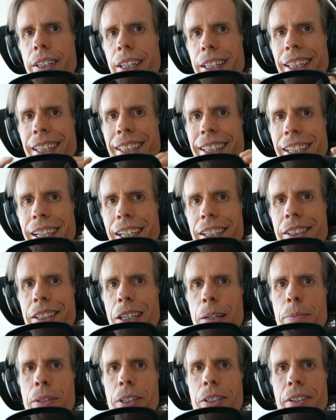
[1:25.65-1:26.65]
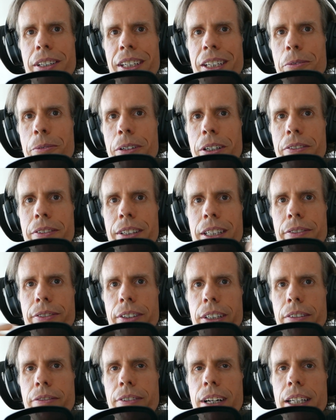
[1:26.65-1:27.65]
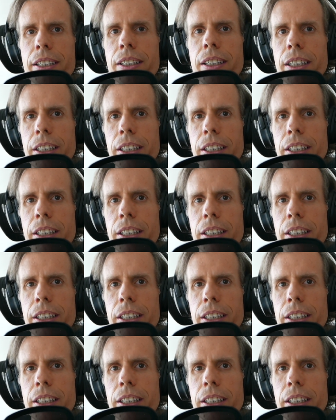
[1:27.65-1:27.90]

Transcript: and then the next step is you need one of these very fast